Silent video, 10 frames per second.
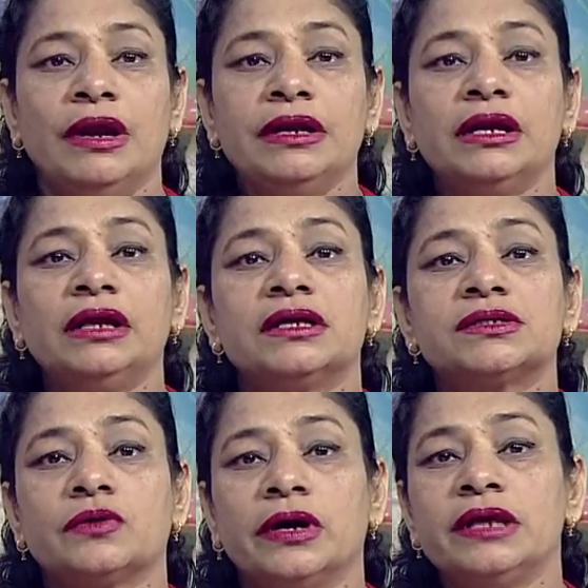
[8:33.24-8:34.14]
maintaining the
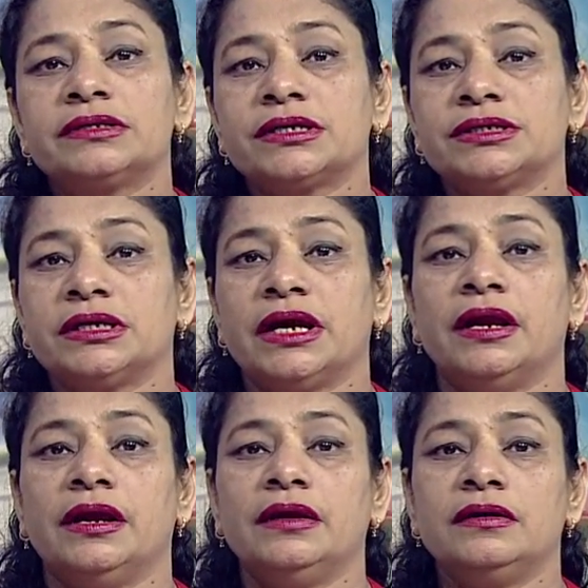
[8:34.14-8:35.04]
soil structure
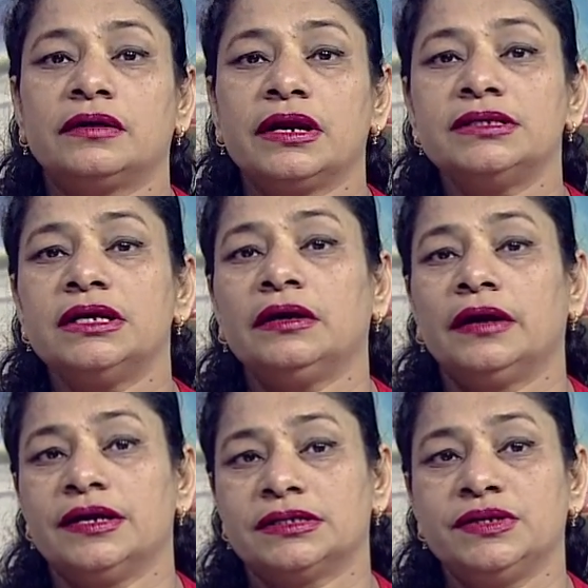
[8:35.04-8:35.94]
and increasing
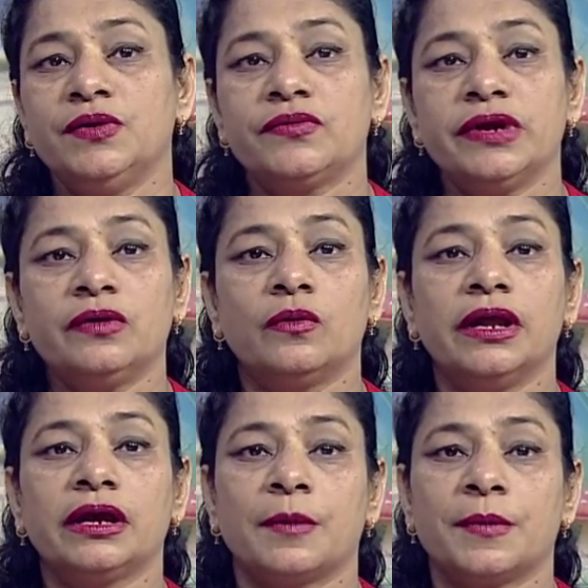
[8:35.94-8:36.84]
its nutrient holding